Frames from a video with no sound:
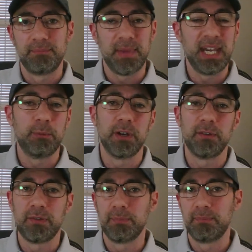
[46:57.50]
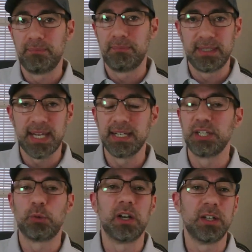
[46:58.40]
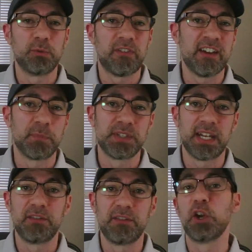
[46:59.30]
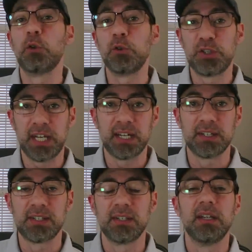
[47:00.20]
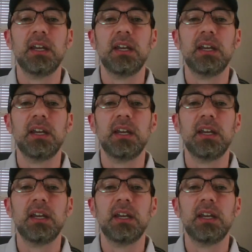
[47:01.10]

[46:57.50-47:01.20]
anywhere from 10 to 25% of the total shares.